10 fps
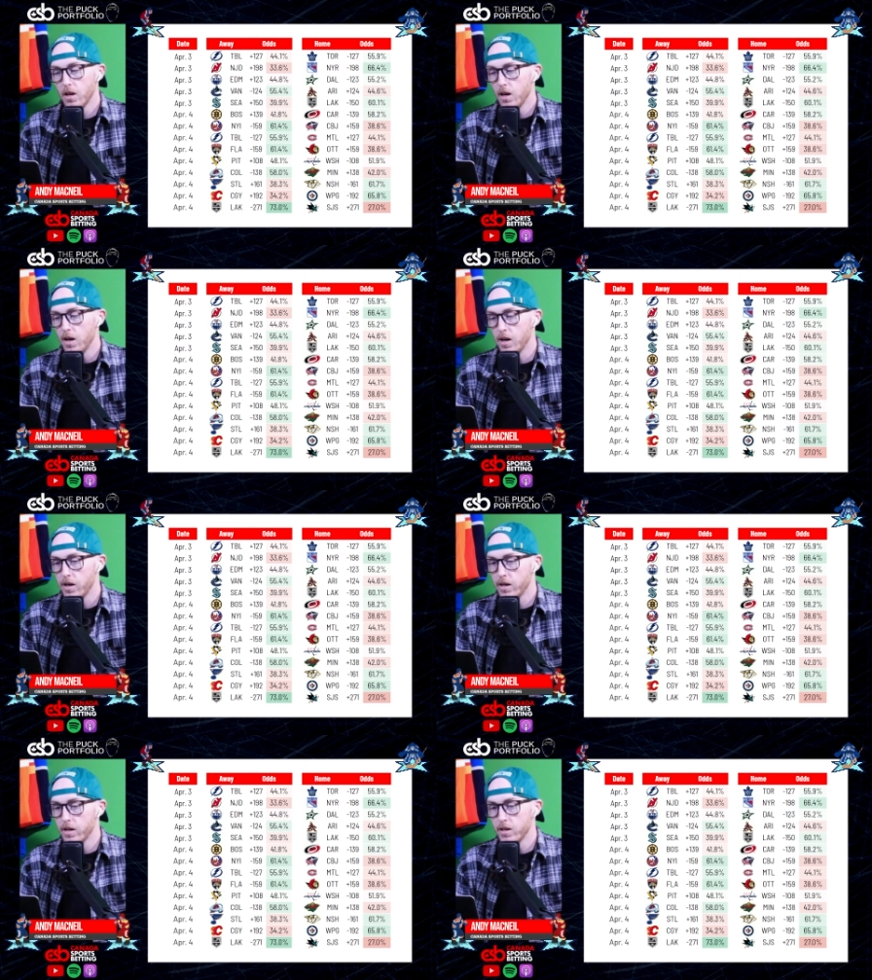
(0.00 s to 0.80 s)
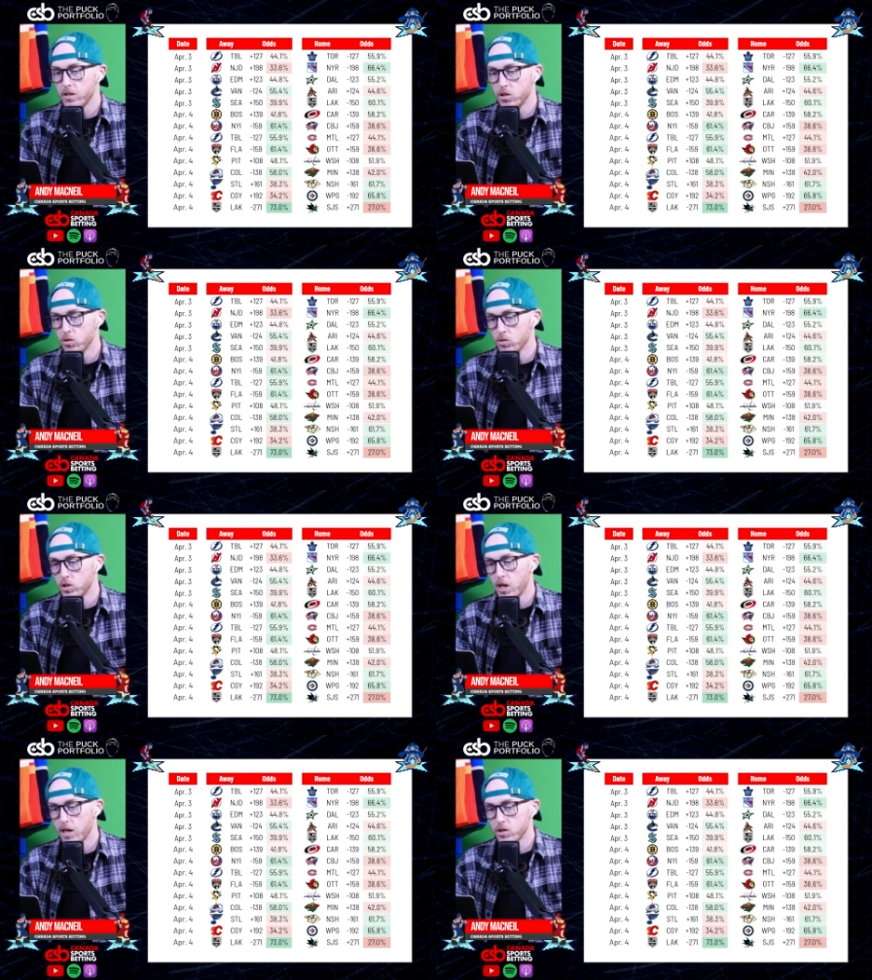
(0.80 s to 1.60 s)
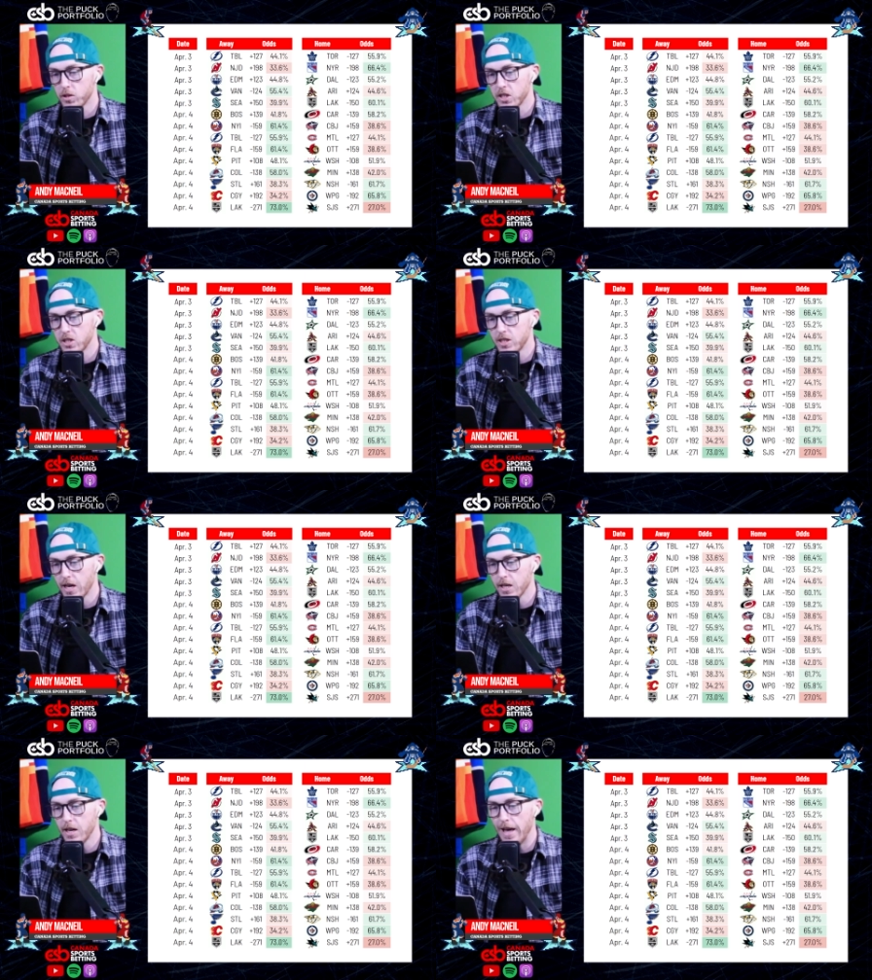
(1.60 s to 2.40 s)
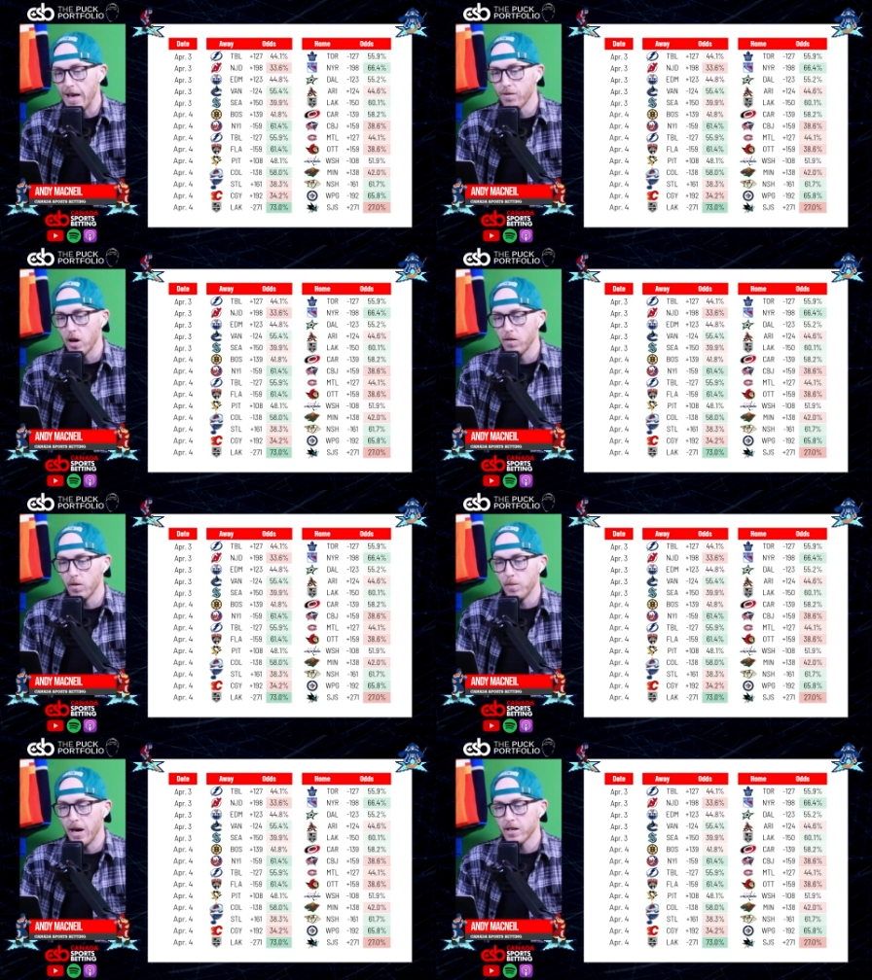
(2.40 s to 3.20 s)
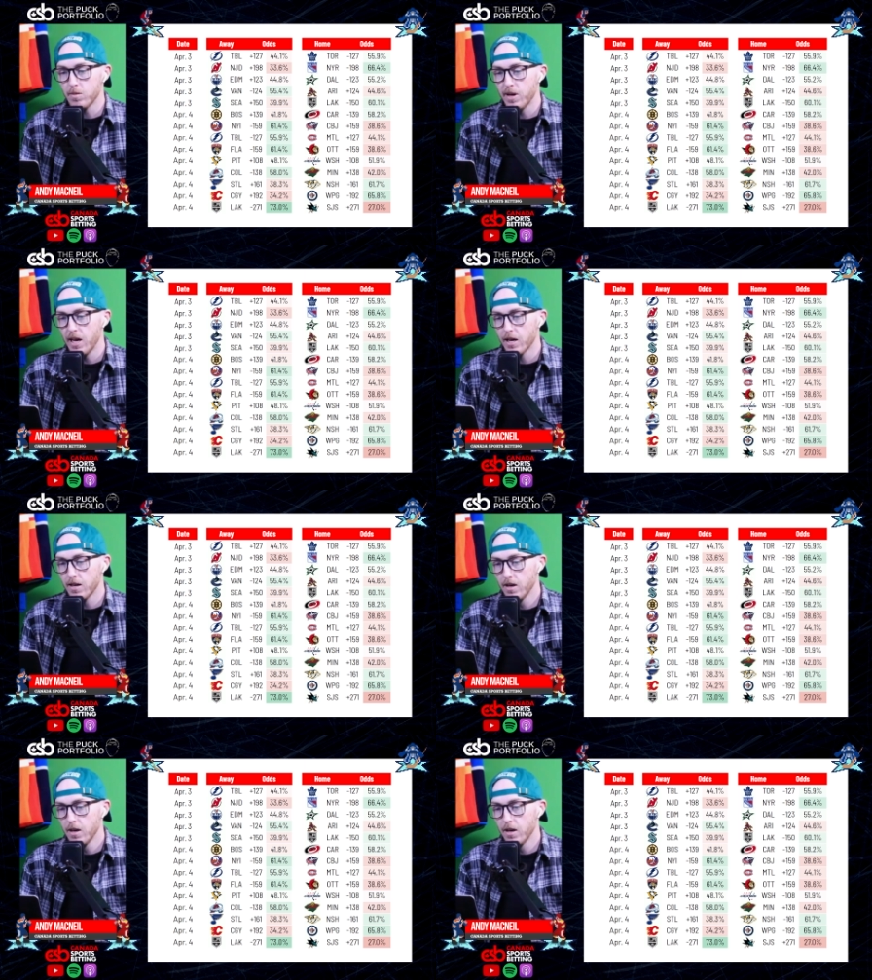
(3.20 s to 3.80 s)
on Tuesday. So the second half of a back-to-back